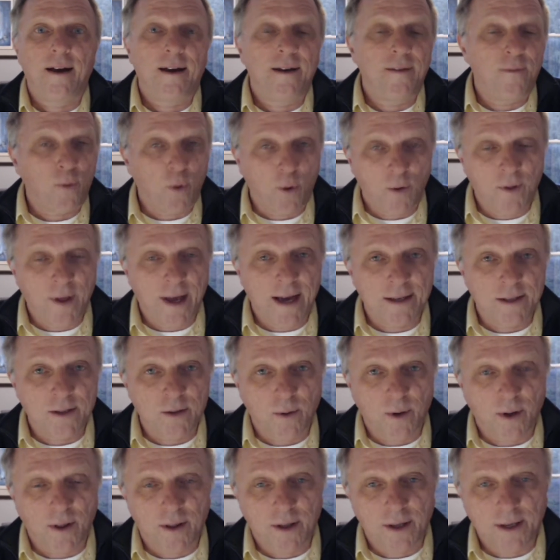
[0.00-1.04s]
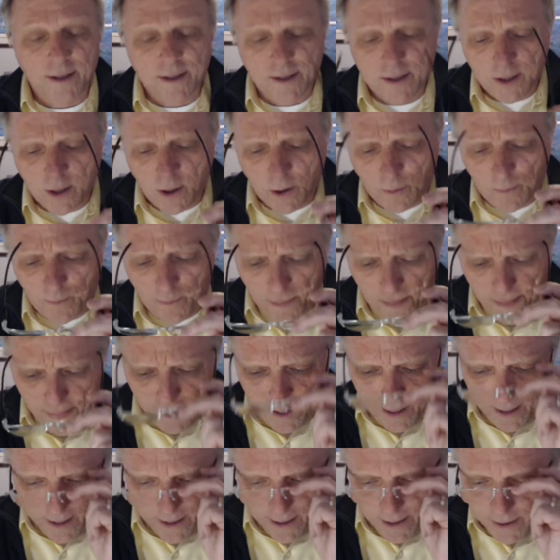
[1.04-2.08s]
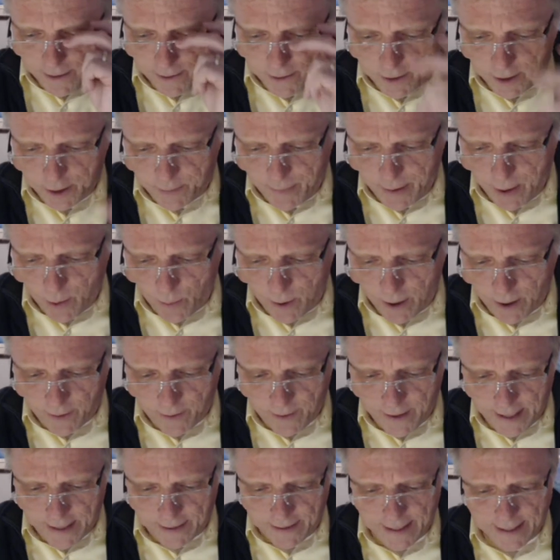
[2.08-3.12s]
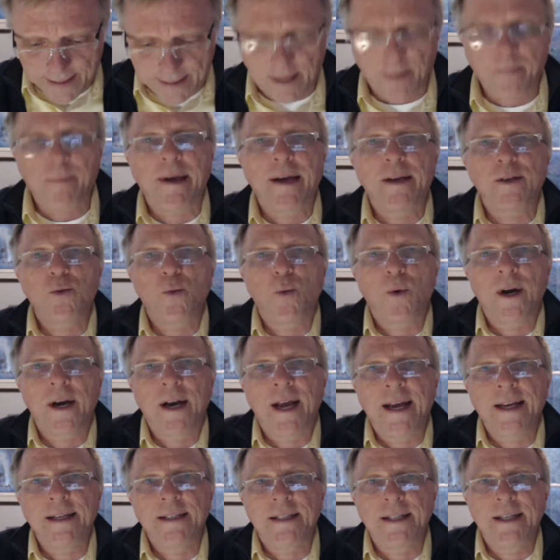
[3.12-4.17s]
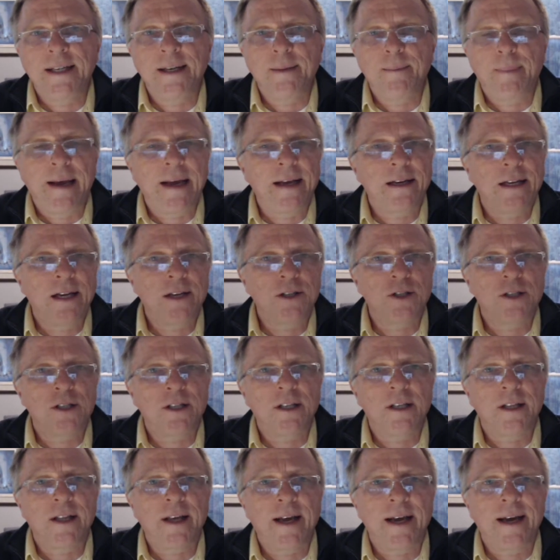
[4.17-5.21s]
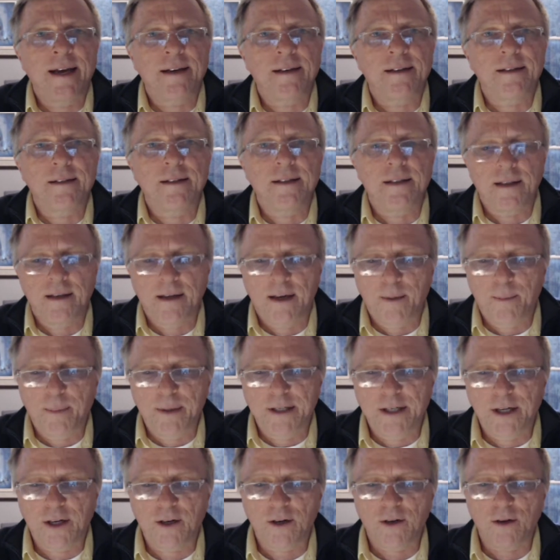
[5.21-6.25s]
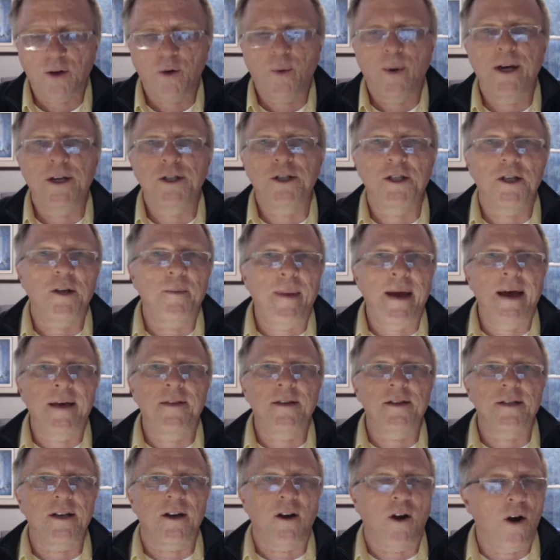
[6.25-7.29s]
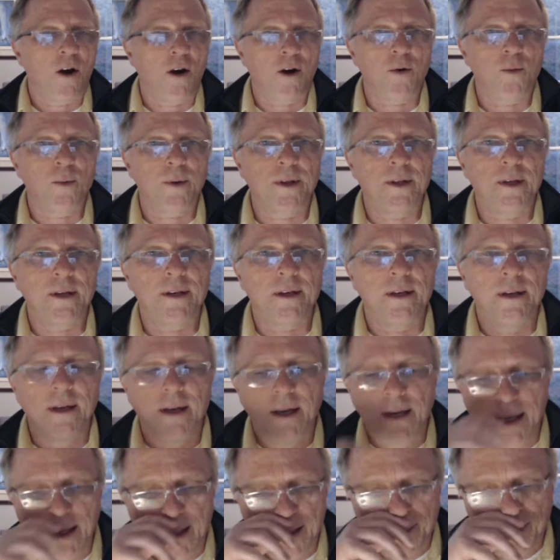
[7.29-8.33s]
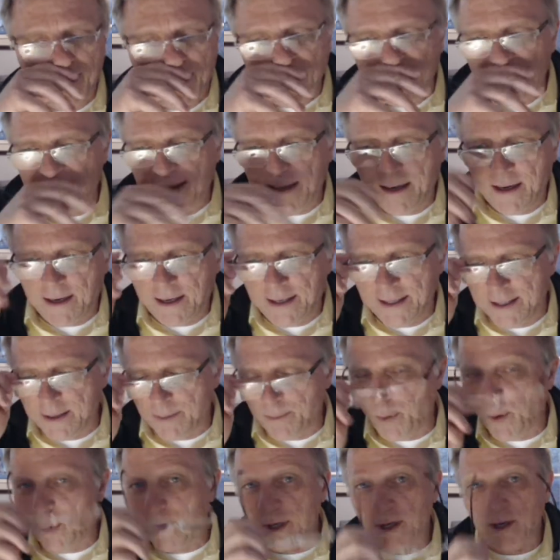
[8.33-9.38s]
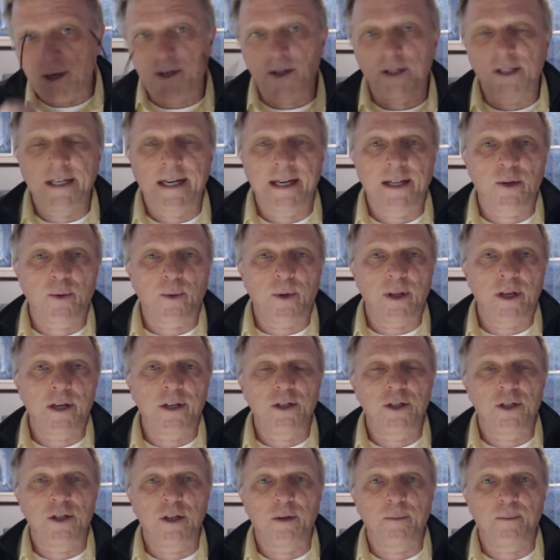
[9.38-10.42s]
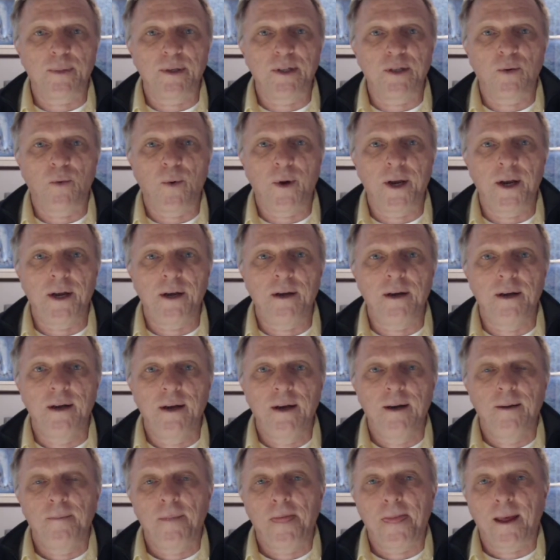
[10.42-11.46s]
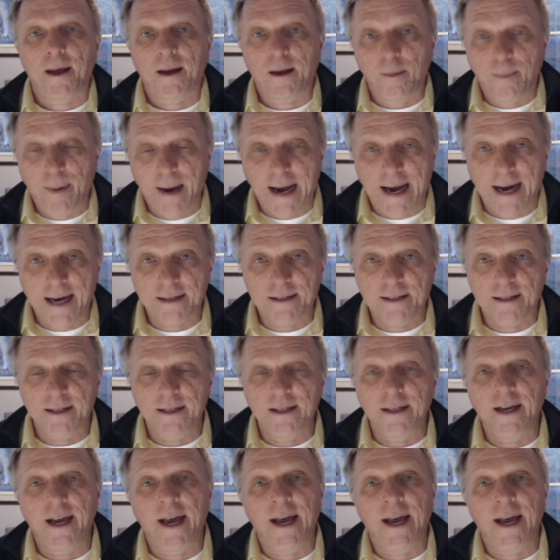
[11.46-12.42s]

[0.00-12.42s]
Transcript: or that sort of thing. So just be aware of that. That's on page 119. Pay attention to that particular equation. The math isn't hard with it, but it's important to understand the relationship between the capacity